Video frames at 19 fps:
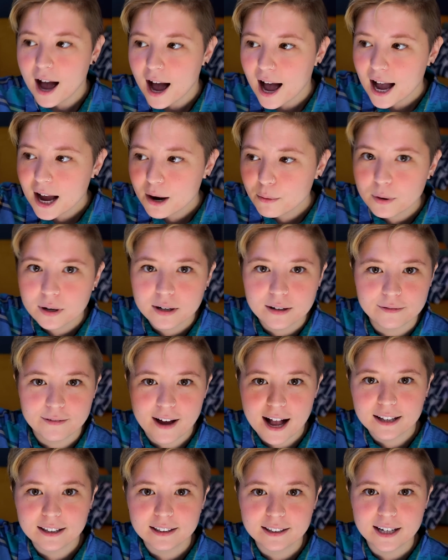I want to
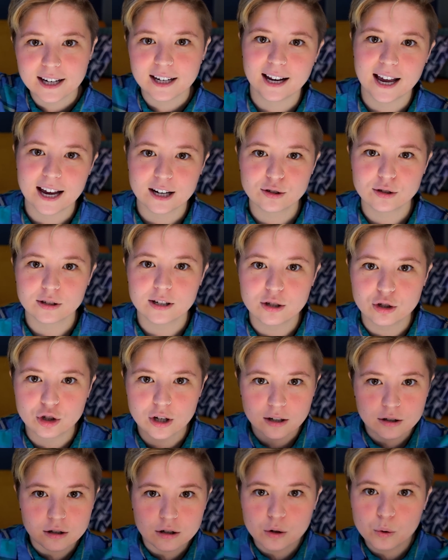validate Ashley's
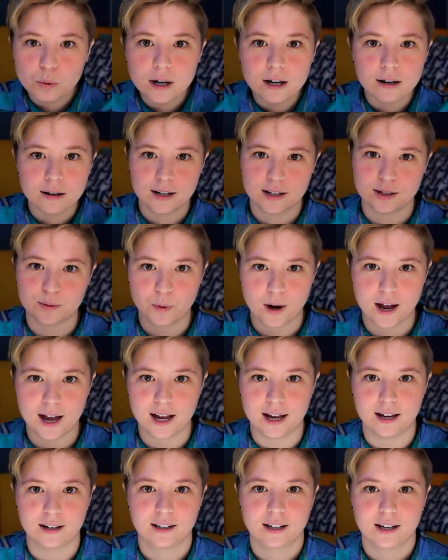gender queerness
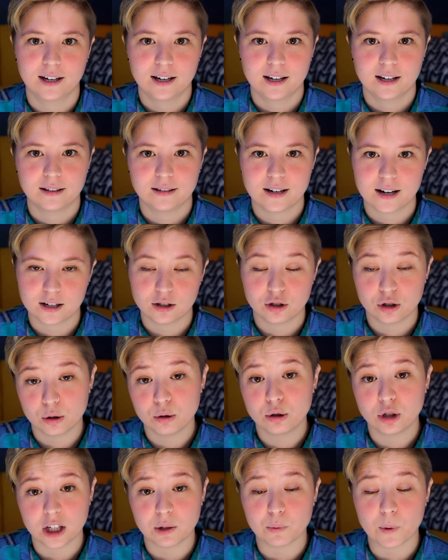way, not a
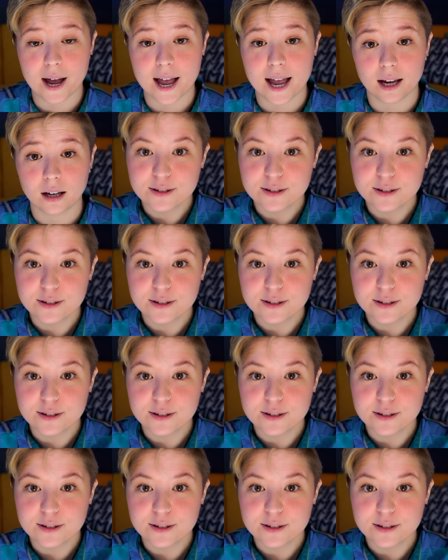douchey way.